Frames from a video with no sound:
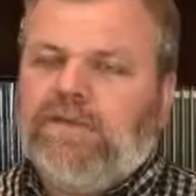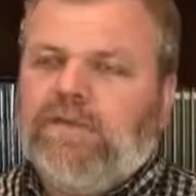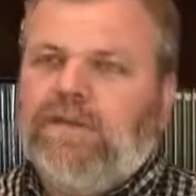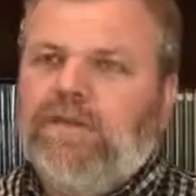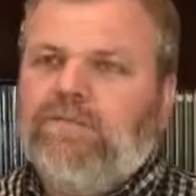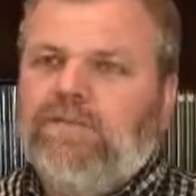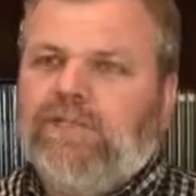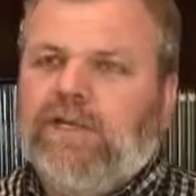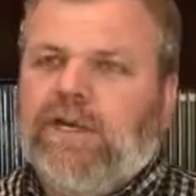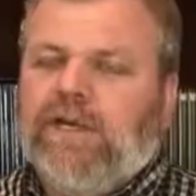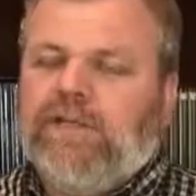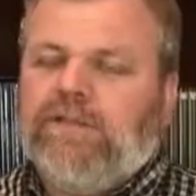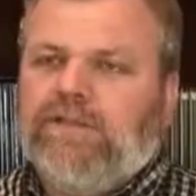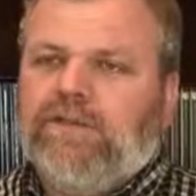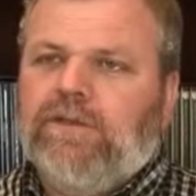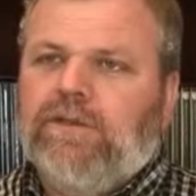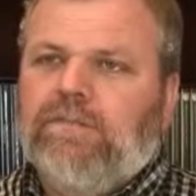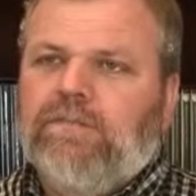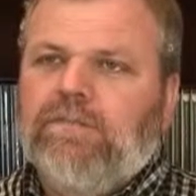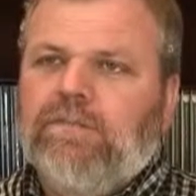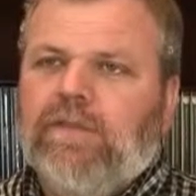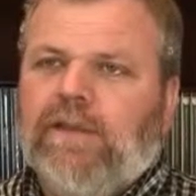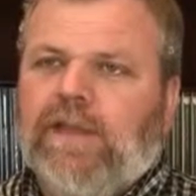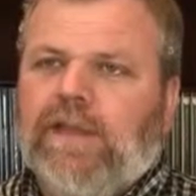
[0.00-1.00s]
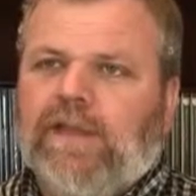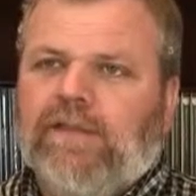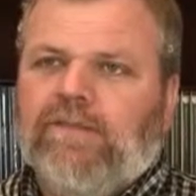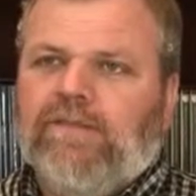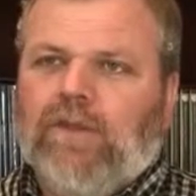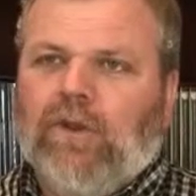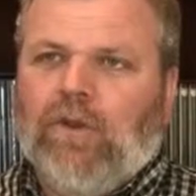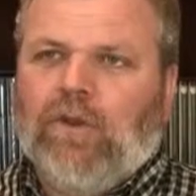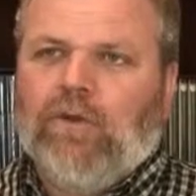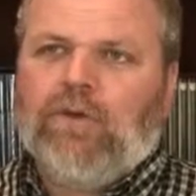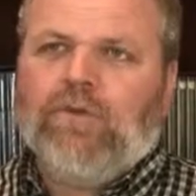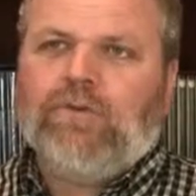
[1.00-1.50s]
Tim Johnson at
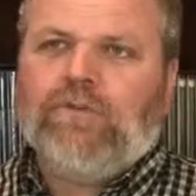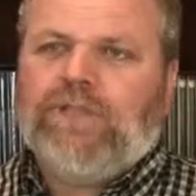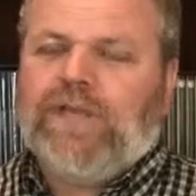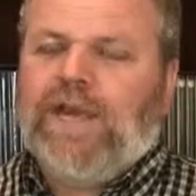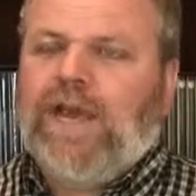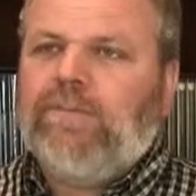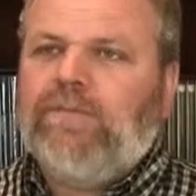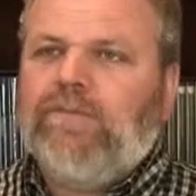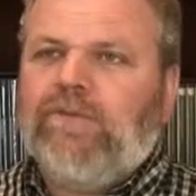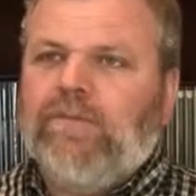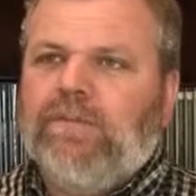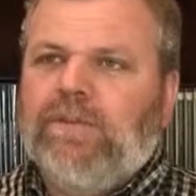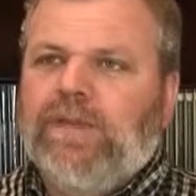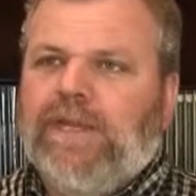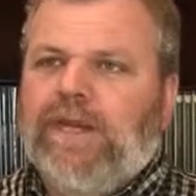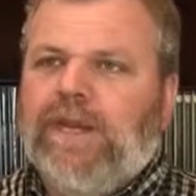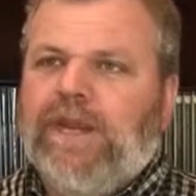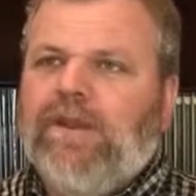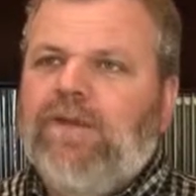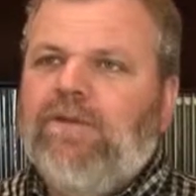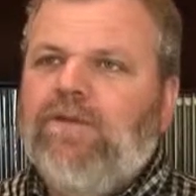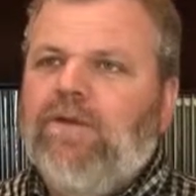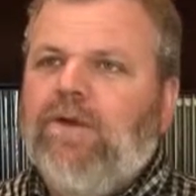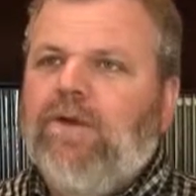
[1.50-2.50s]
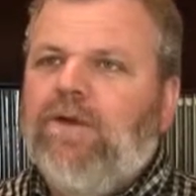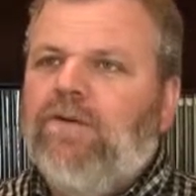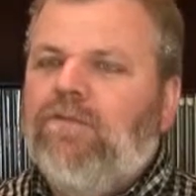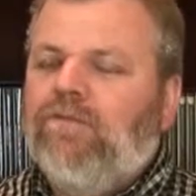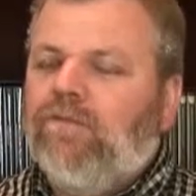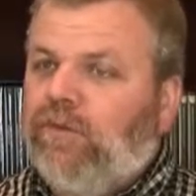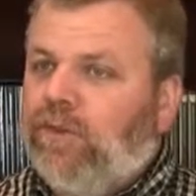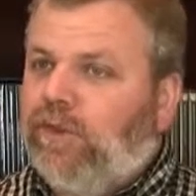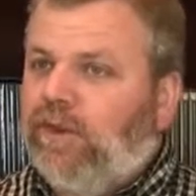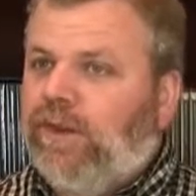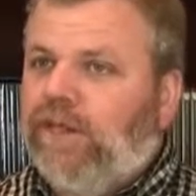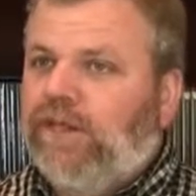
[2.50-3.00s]
the local chapter meeting
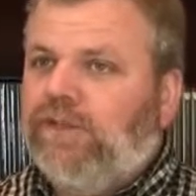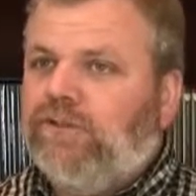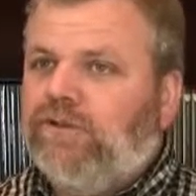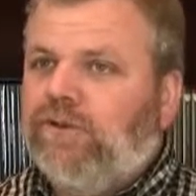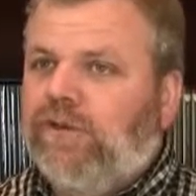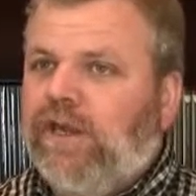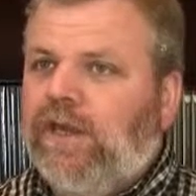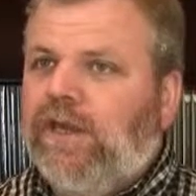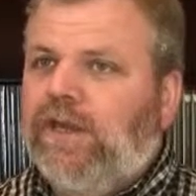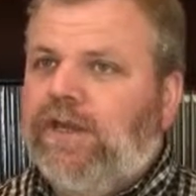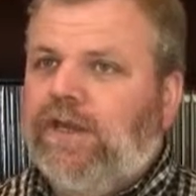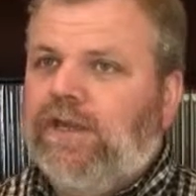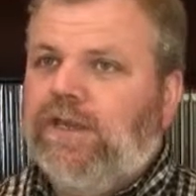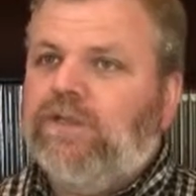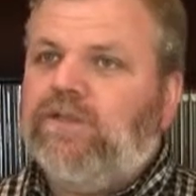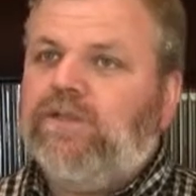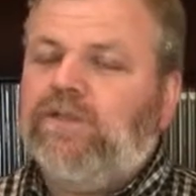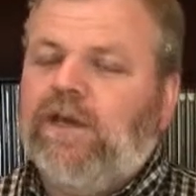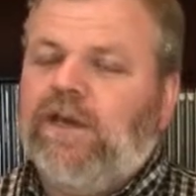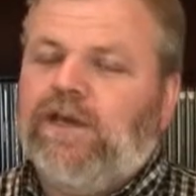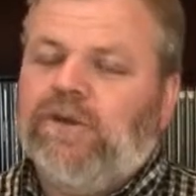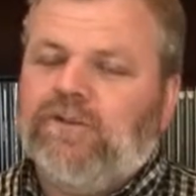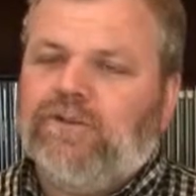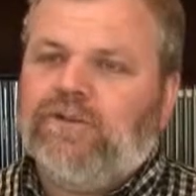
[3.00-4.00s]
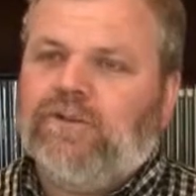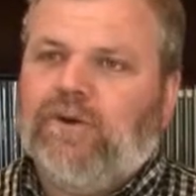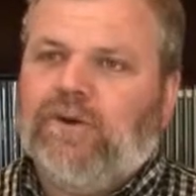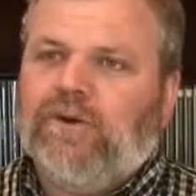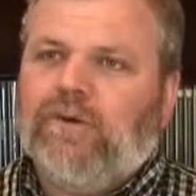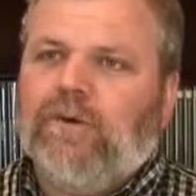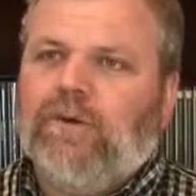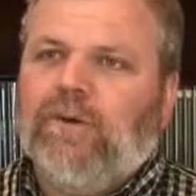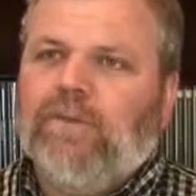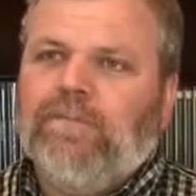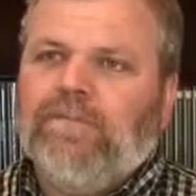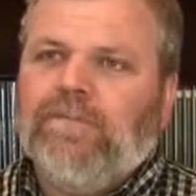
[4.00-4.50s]
for the Glazer Kennedy Insider
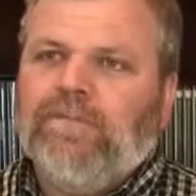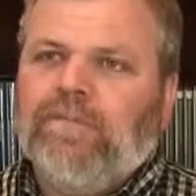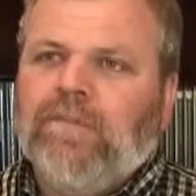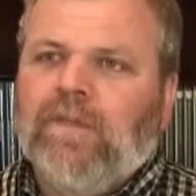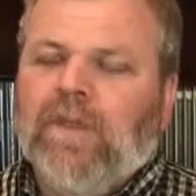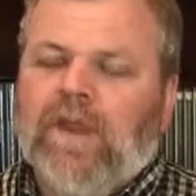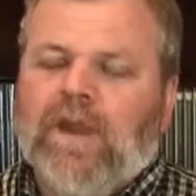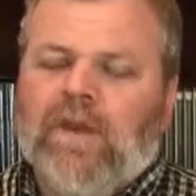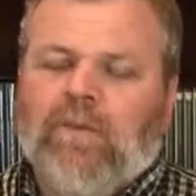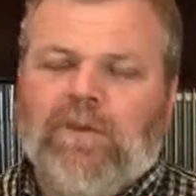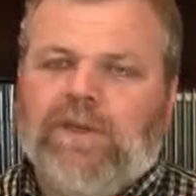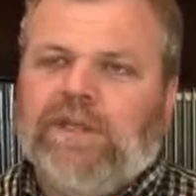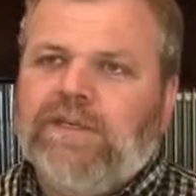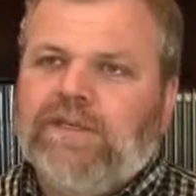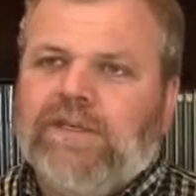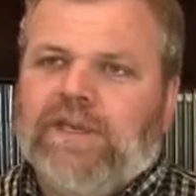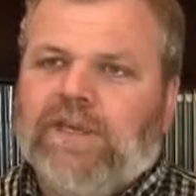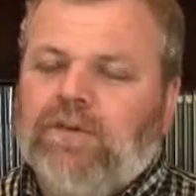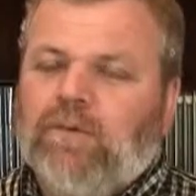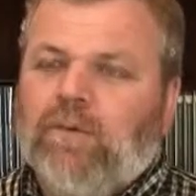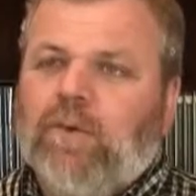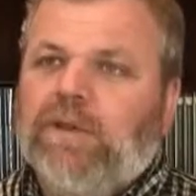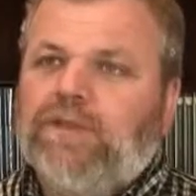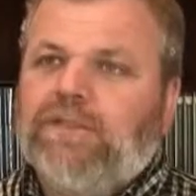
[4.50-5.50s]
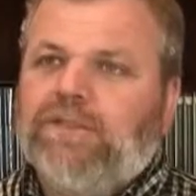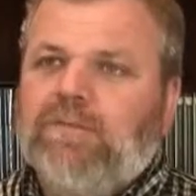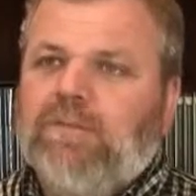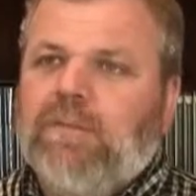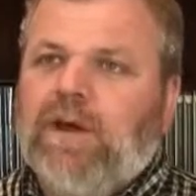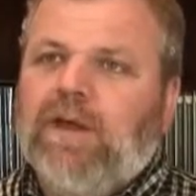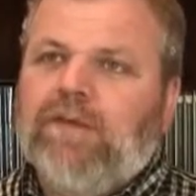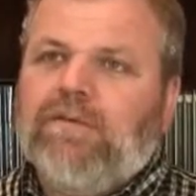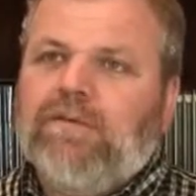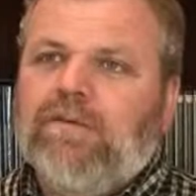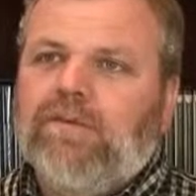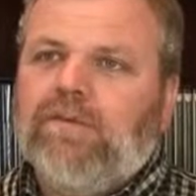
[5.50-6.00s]
Circle. We get together once a
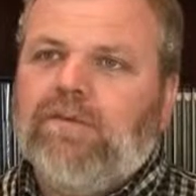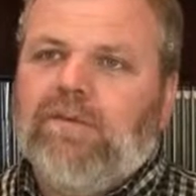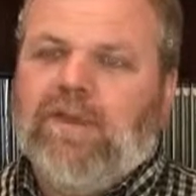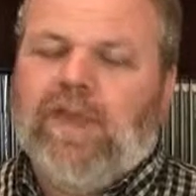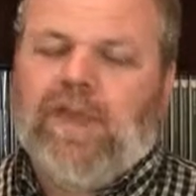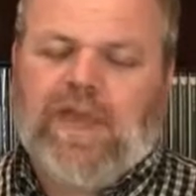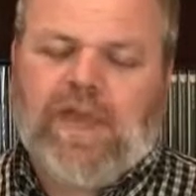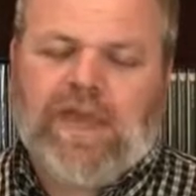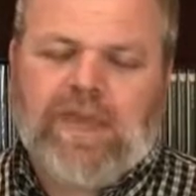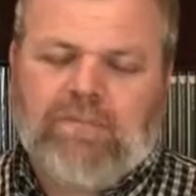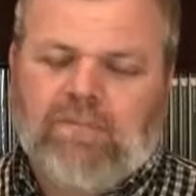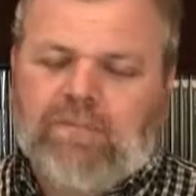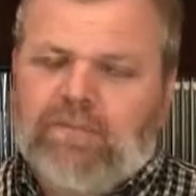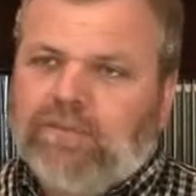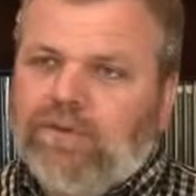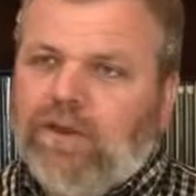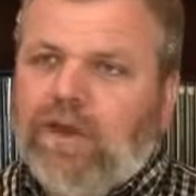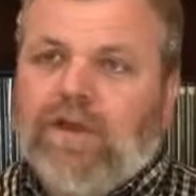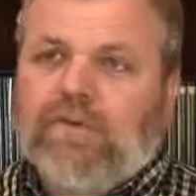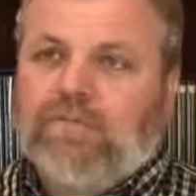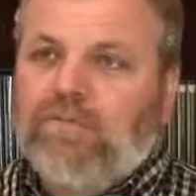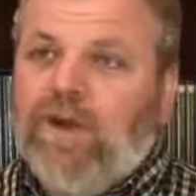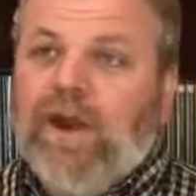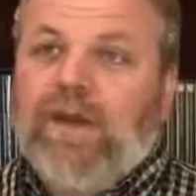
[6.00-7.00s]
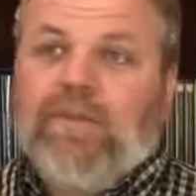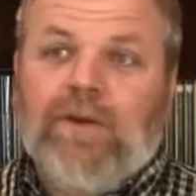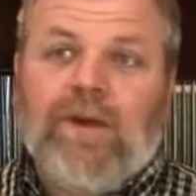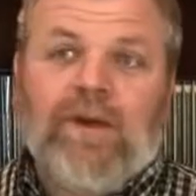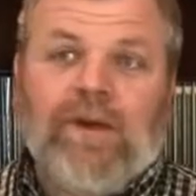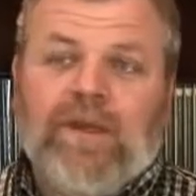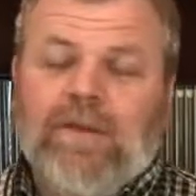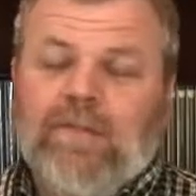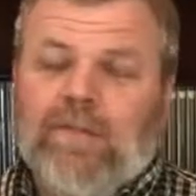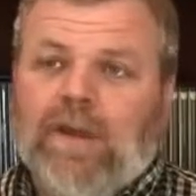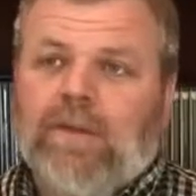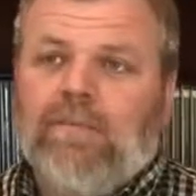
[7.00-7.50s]
month and talk
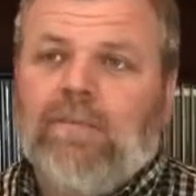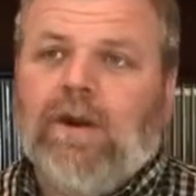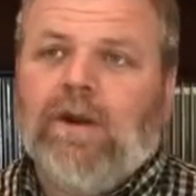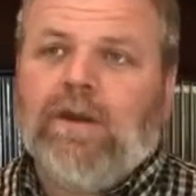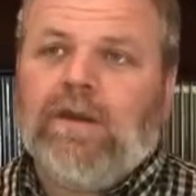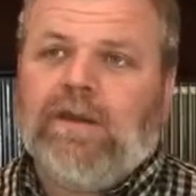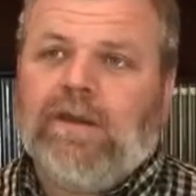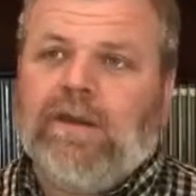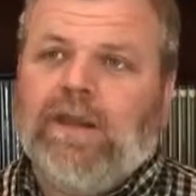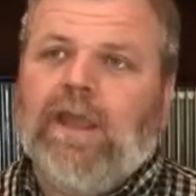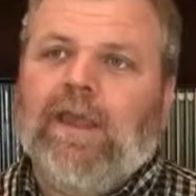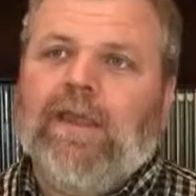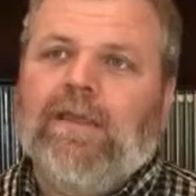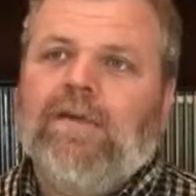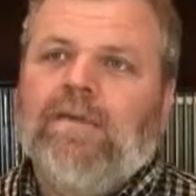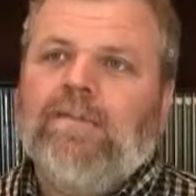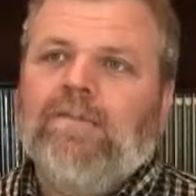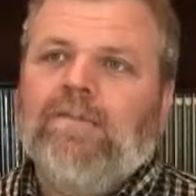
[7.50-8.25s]
primarily about marketing.